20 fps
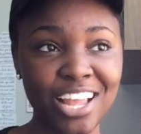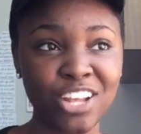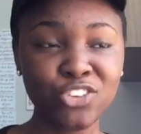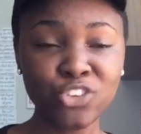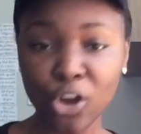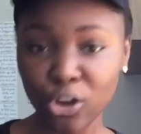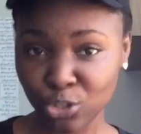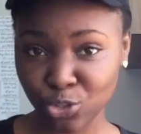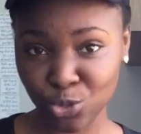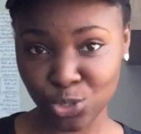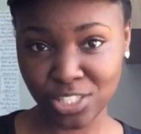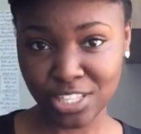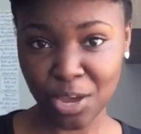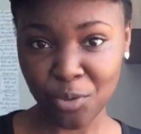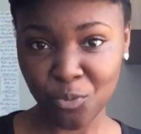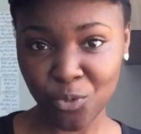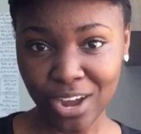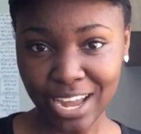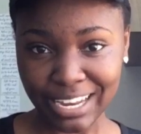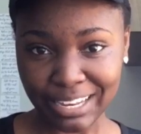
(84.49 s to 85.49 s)
talk to
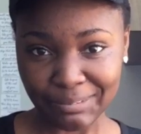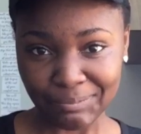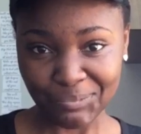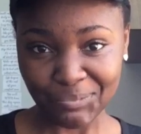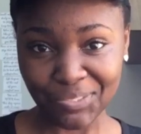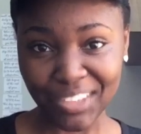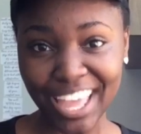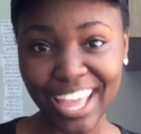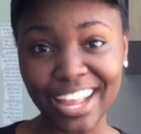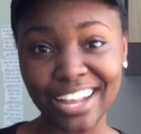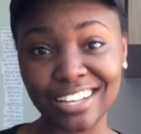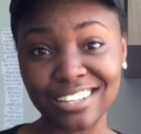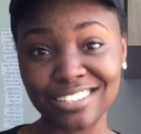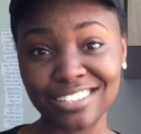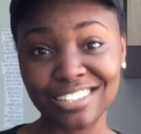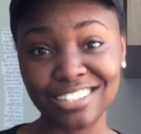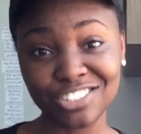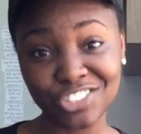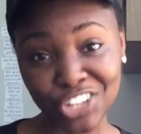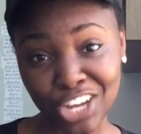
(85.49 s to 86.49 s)
someone,
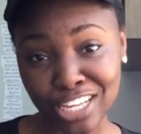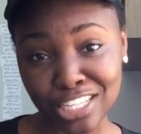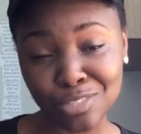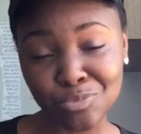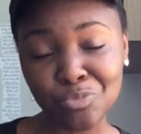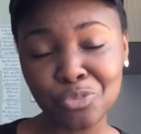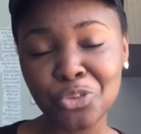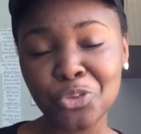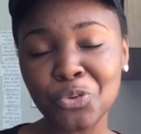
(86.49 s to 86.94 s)
and trust me,